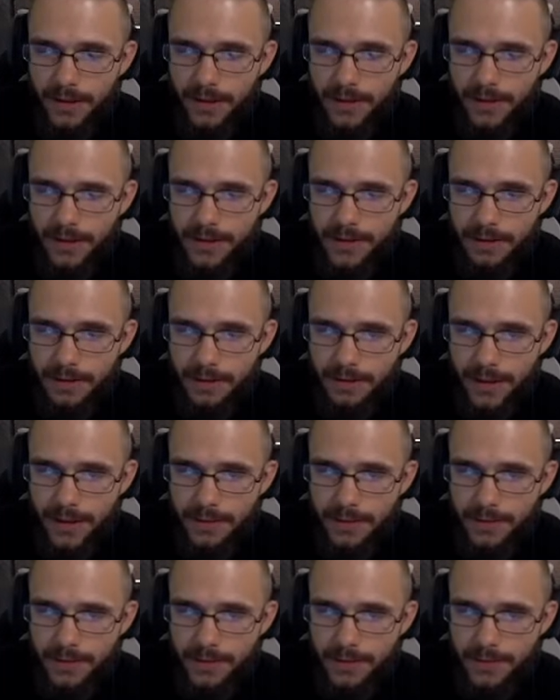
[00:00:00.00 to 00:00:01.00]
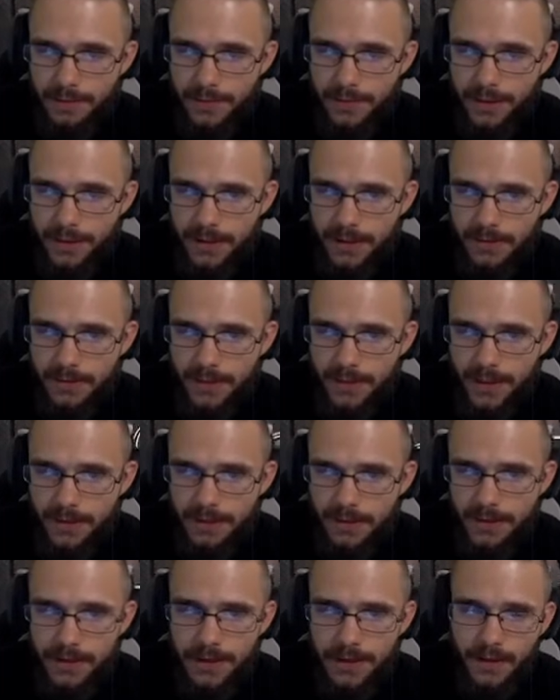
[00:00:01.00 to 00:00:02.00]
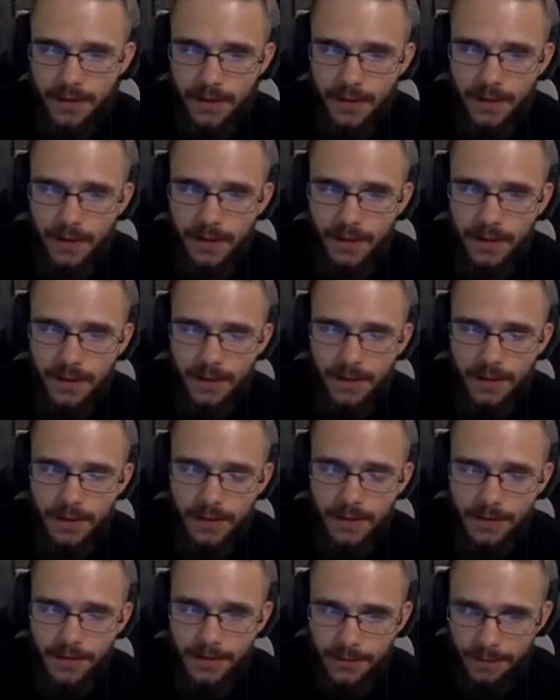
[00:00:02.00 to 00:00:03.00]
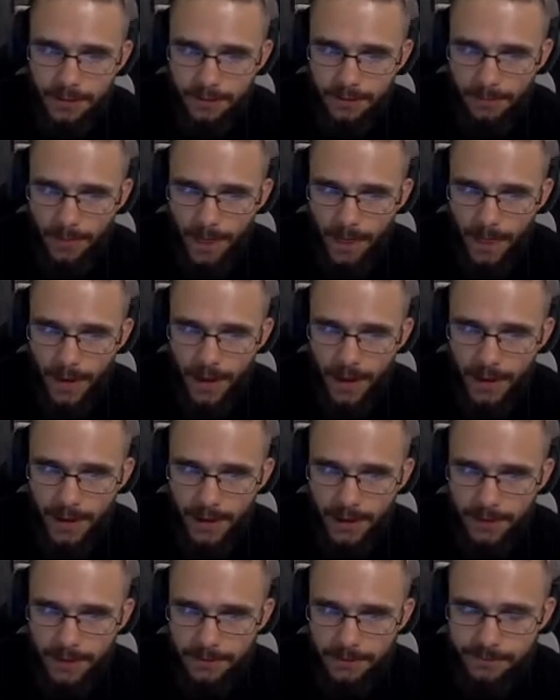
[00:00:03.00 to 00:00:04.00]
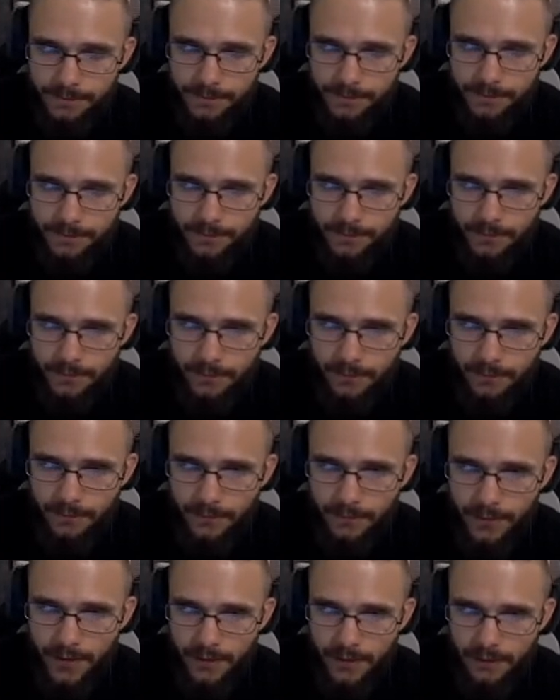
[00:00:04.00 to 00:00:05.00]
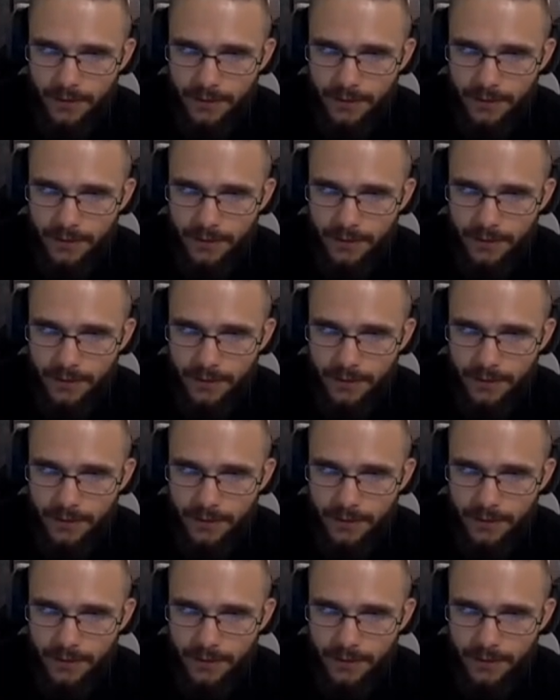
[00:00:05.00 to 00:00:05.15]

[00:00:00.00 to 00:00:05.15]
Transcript: that's been around since the beginning of Destiny 2, and there's